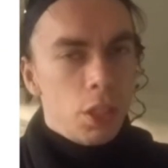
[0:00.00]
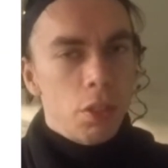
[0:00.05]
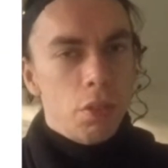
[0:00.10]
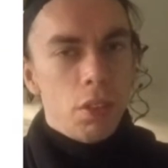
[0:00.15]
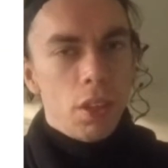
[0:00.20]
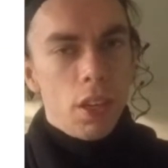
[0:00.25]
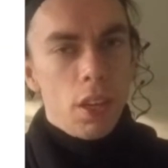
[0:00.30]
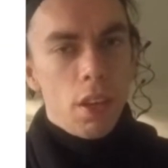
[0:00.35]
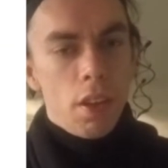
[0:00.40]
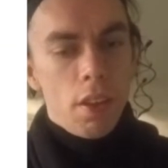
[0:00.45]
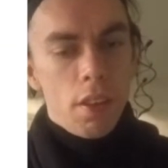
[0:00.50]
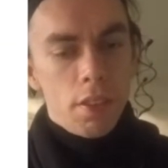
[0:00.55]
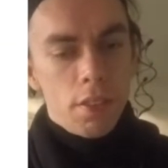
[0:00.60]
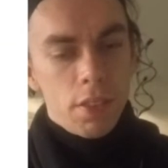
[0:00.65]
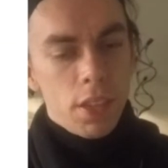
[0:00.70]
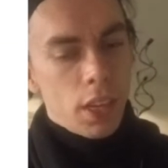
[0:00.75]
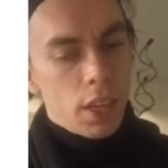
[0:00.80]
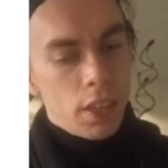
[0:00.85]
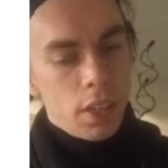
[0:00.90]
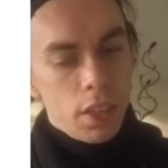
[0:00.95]
is
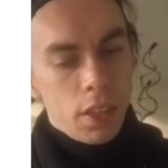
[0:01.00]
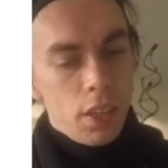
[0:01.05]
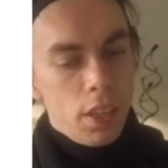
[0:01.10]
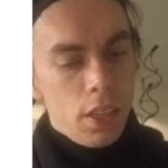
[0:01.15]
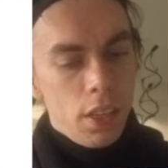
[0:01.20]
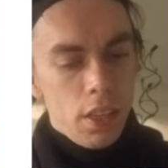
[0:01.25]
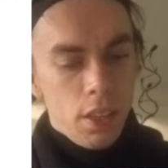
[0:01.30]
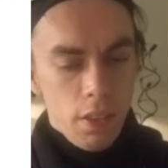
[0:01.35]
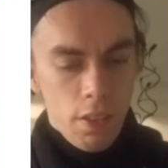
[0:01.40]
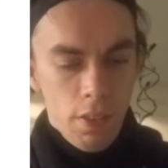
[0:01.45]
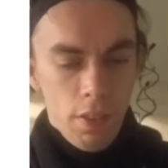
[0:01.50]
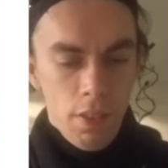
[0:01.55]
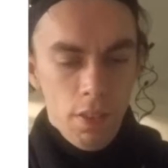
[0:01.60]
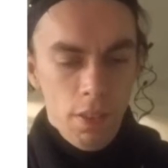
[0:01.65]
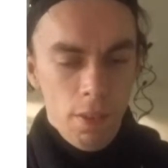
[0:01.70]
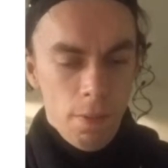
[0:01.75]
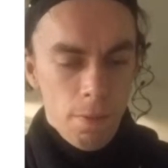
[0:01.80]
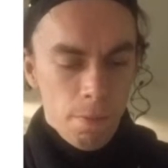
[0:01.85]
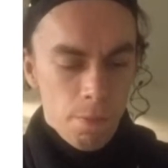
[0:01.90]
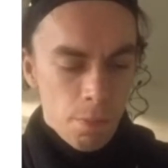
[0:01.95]
technically a
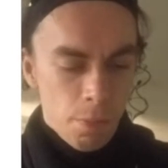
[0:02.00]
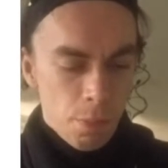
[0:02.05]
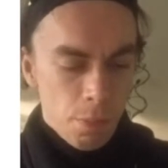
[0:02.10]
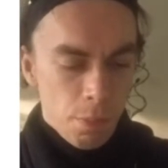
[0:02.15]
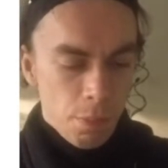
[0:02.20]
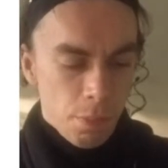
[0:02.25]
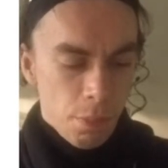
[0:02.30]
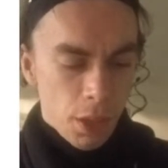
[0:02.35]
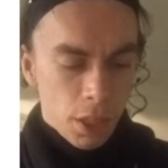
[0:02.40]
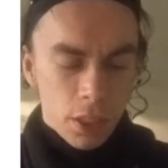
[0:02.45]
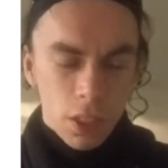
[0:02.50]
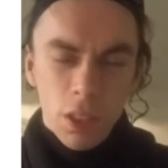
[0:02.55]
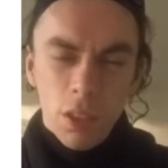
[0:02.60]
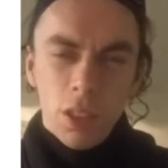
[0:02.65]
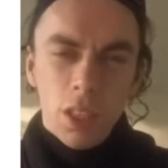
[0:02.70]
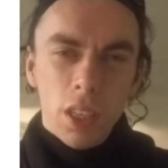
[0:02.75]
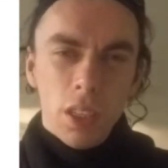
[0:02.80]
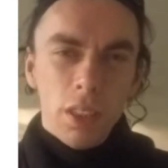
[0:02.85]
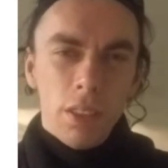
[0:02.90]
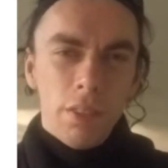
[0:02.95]

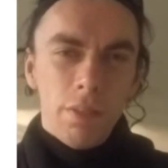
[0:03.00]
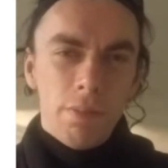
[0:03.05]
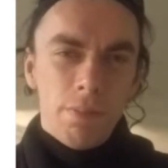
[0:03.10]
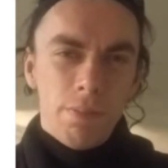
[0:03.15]
bacteria.